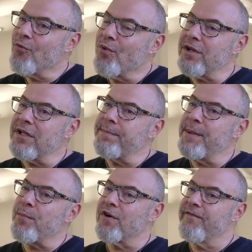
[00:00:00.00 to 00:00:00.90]
we're a little
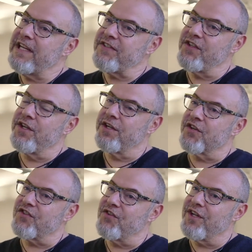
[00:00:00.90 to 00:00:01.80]
bit more vested in our
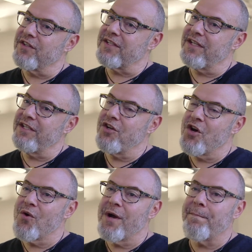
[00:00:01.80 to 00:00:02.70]
students. You
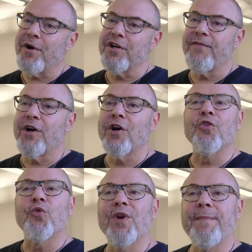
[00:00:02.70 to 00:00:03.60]
know, part of our
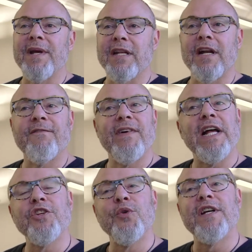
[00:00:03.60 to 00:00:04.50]
agreement and our
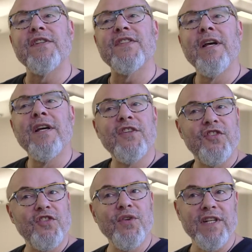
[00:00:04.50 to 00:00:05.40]
value is
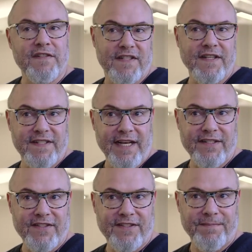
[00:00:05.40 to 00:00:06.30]
student
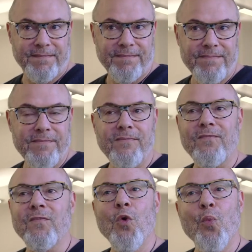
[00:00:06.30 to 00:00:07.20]
success.
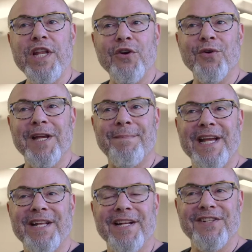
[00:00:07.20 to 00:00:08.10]
We don't get
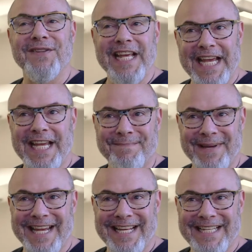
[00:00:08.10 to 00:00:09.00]
paid until they get
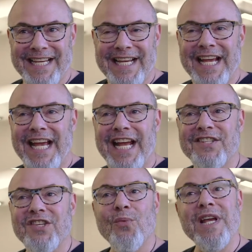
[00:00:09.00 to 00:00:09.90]
paid. And
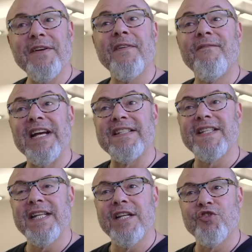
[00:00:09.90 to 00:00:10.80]
so we have a
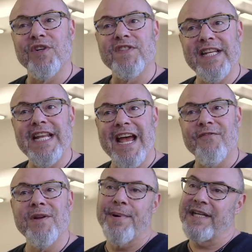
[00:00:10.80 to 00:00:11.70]
vested interest in
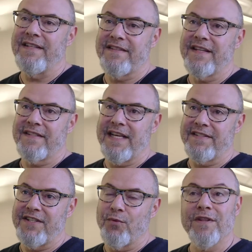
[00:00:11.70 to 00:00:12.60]
everybody's
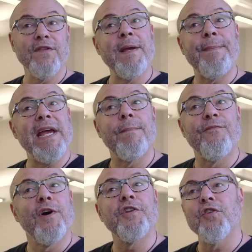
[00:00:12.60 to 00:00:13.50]
success here, whether they pay up
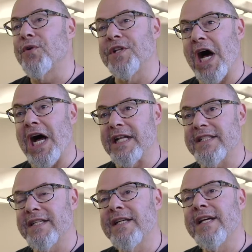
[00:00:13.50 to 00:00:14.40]
front or not.